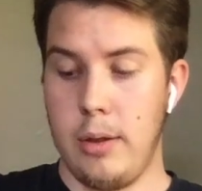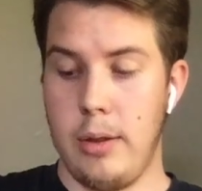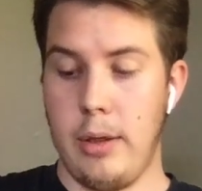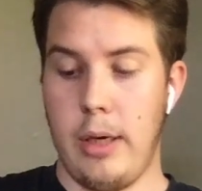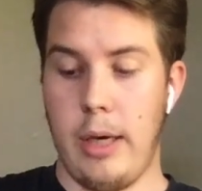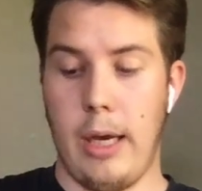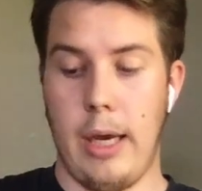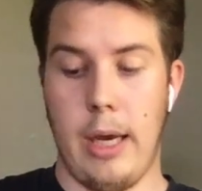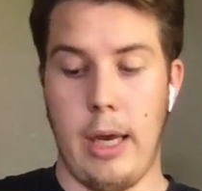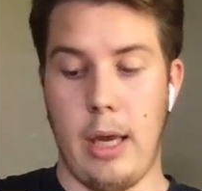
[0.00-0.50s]

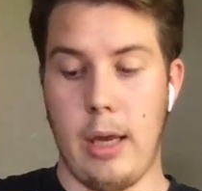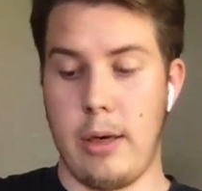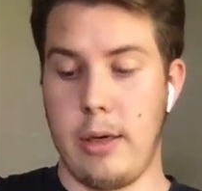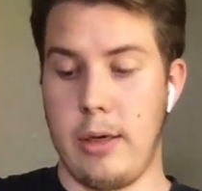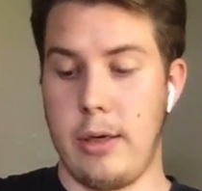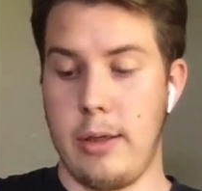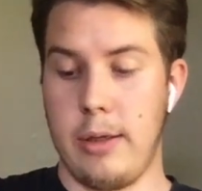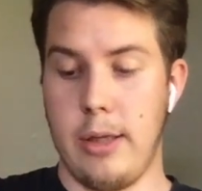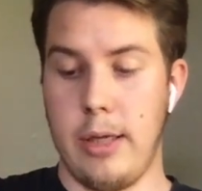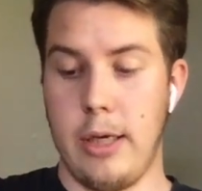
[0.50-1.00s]
And
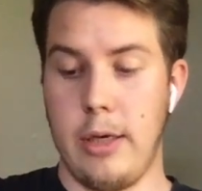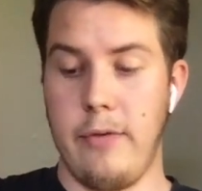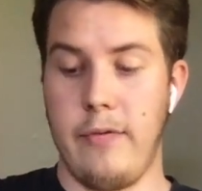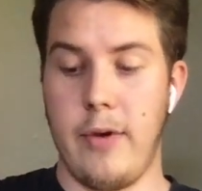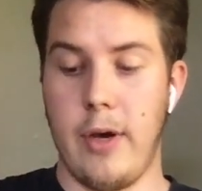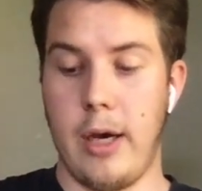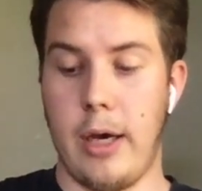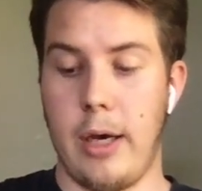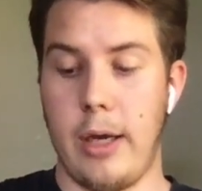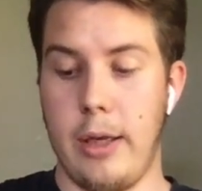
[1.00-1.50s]
then you've
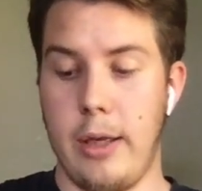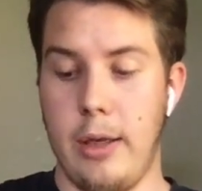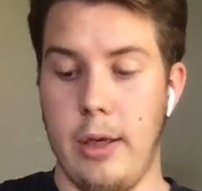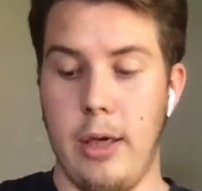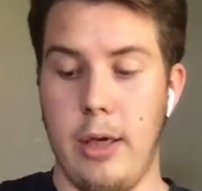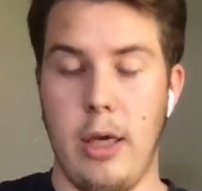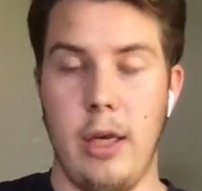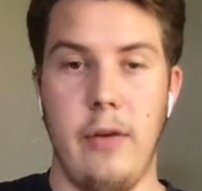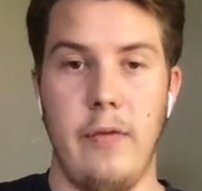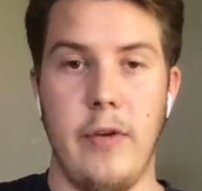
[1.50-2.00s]
got
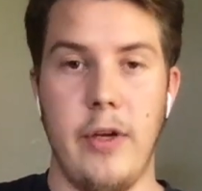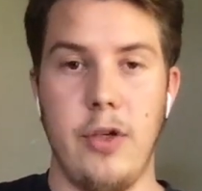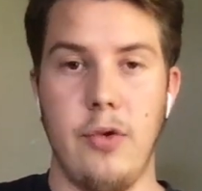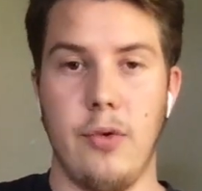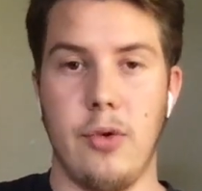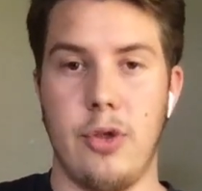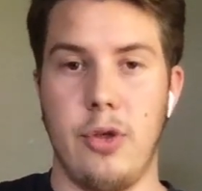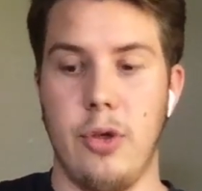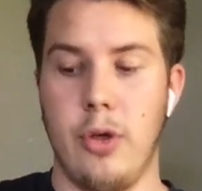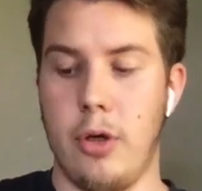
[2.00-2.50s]
individual
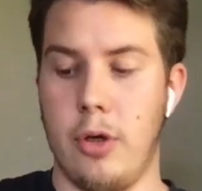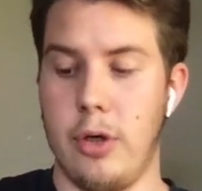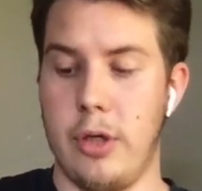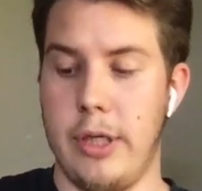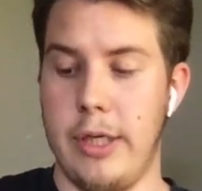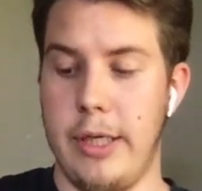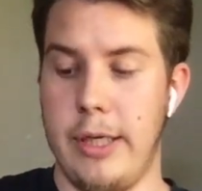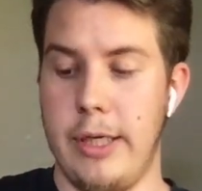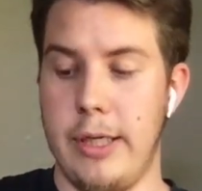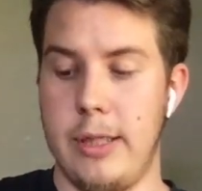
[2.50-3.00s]
student
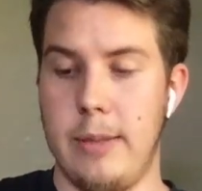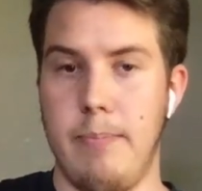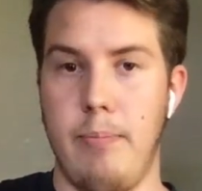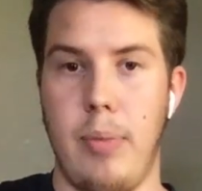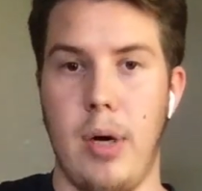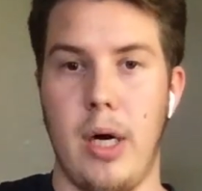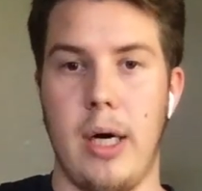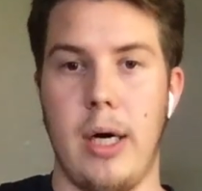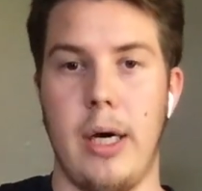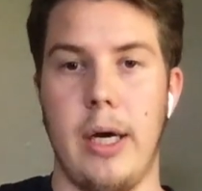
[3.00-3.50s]
critiques
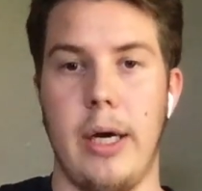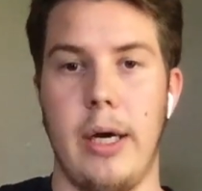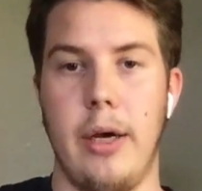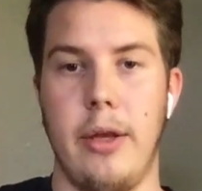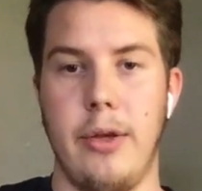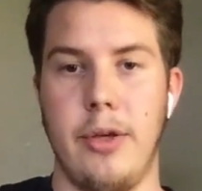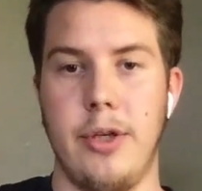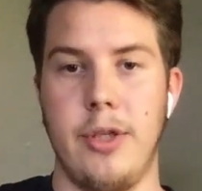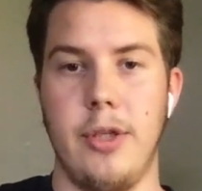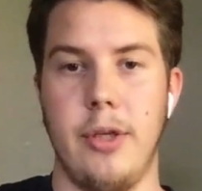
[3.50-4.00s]
by
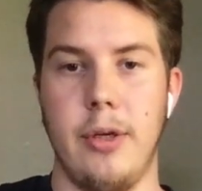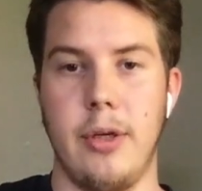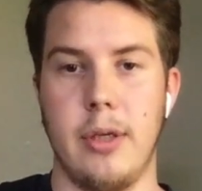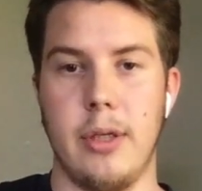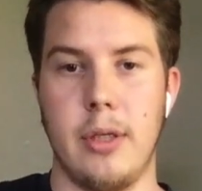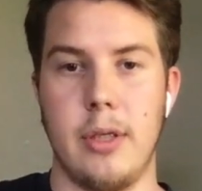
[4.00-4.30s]
other students.